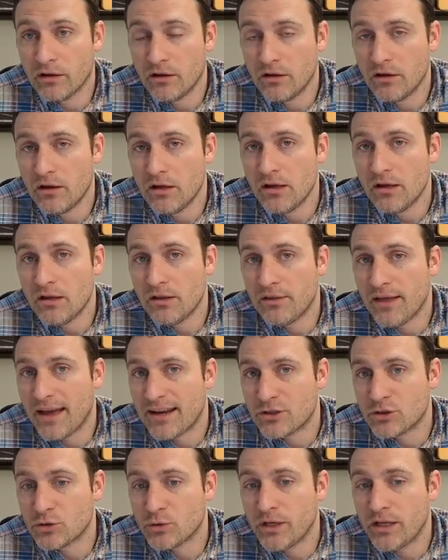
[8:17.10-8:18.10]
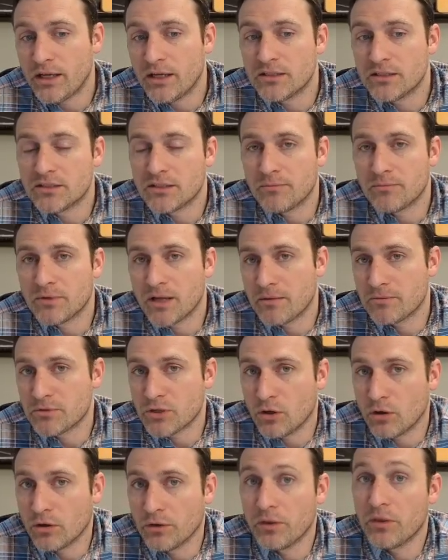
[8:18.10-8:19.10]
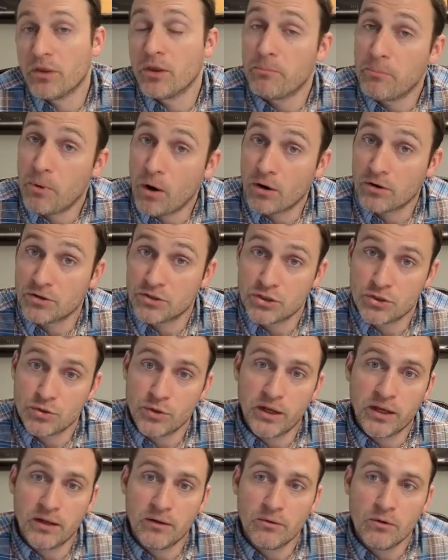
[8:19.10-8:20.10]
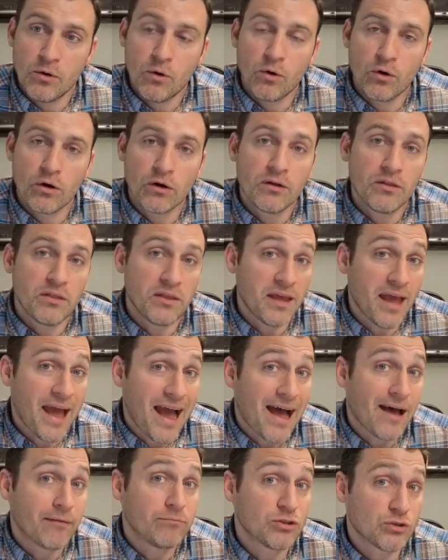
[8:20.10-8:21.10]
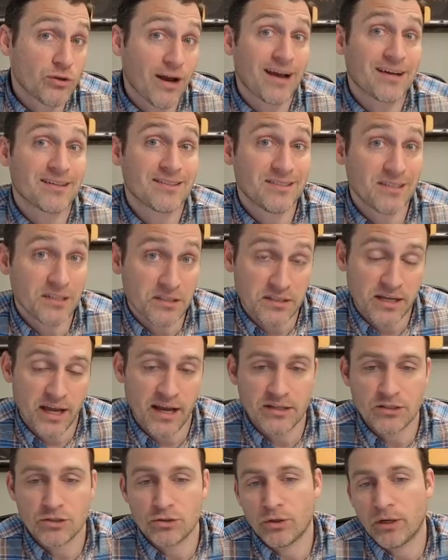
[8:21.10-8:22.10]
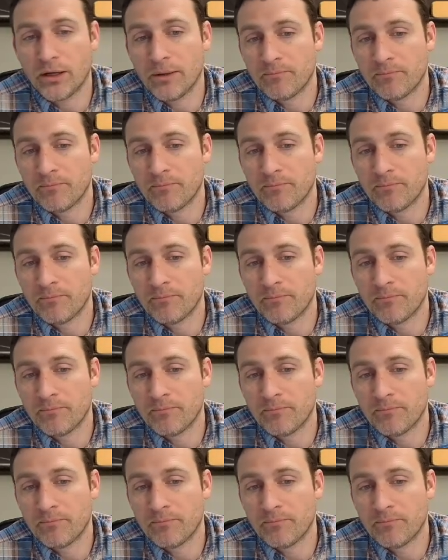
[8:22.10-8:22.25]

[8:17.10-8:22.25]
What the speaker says: That tree is sometimes called the parse tree or the abstract syntax tree.